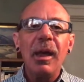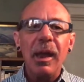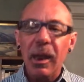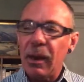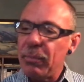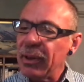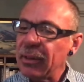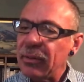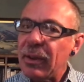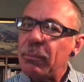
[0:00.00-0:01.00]
And I bring
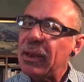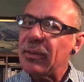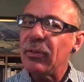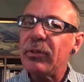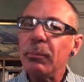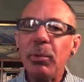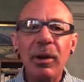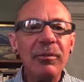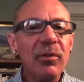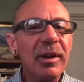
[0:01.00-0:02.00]
this up because it's
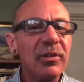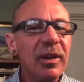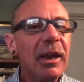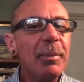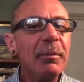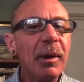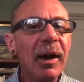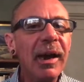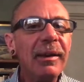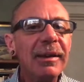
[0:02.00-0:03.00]
important for us to keep in
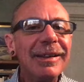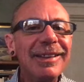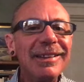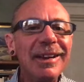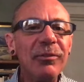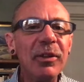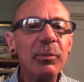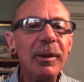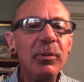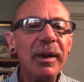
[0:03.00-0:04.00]
mind the difference
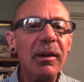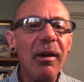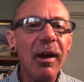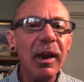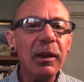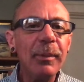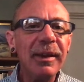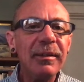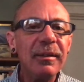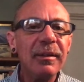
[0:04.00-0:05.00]
between
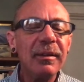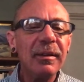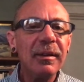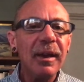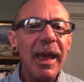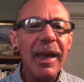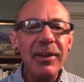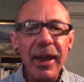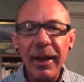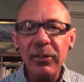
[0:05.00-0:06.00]
argument and
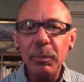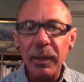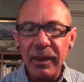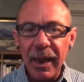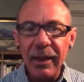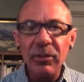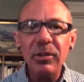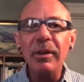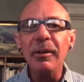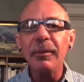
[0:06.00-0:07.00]

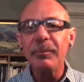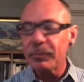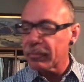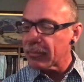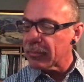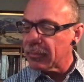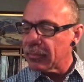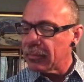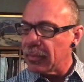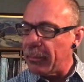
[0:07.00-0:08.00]
explanation.
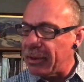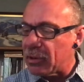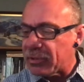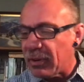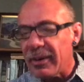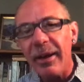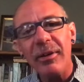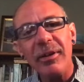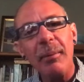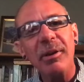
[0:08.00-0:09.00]
Let me turn now to
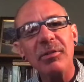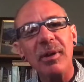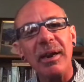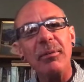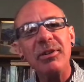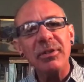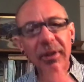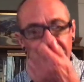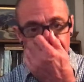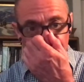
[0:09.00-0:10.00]
number 20, which, as
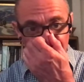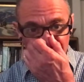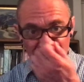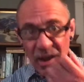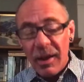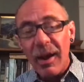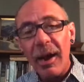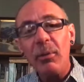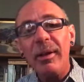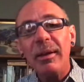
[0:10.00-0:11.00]
I said,
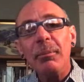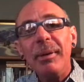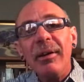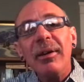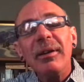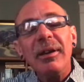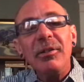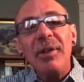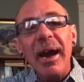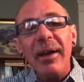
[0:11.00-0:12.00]
I will compare and
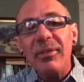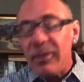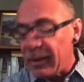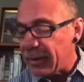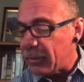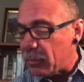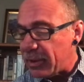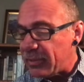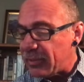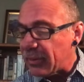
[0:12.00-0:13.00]
contrast
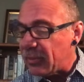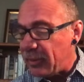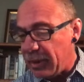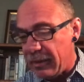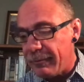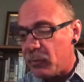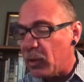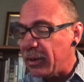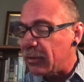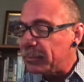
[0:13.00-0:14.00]
with 16 for
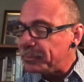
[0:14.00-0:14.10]
you.